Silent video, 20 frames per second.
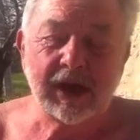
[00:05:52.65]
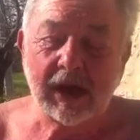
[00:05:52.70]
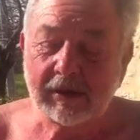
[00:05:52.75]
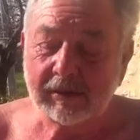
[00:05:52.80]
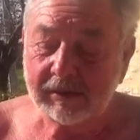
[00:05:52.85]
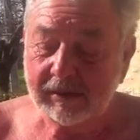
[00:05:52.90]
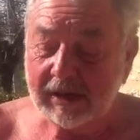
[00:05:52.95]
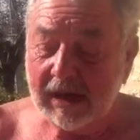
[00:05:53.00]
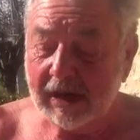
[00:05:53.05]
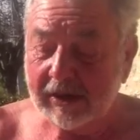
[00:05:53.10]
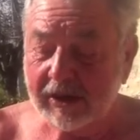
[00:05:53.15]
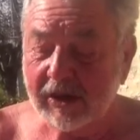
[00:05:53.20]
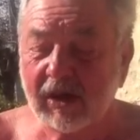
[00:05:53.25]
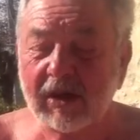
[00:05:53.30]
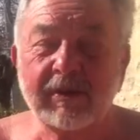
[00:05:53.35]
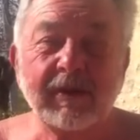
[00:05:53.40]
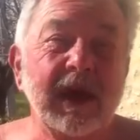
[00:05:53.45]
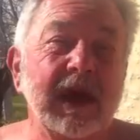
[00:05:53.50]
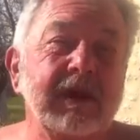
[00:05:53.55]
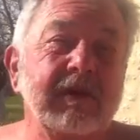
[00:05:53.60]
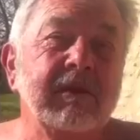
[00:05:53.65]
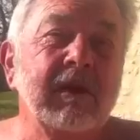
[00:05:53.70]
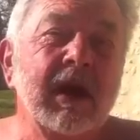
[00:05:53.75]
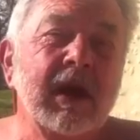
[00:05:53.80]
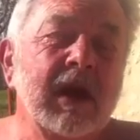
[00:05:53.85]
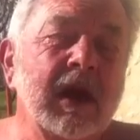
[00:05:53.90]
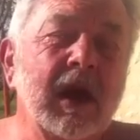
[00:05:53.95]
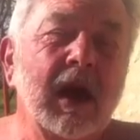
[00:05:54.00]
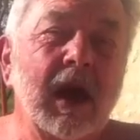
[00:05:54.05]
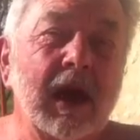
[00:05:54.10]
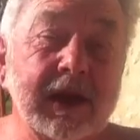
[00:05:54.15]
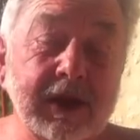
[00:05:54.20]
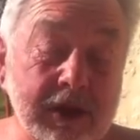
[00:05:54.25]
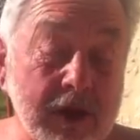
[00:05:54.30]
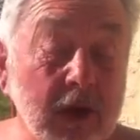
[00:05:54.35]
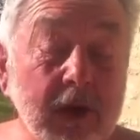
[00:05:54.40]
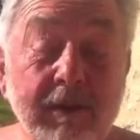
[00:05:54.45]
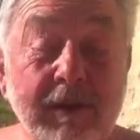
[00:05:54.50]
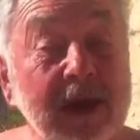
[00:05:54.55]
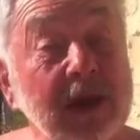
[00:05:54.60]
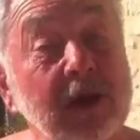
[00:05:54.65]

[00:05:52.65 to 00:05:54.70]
So that's got to be... It's got to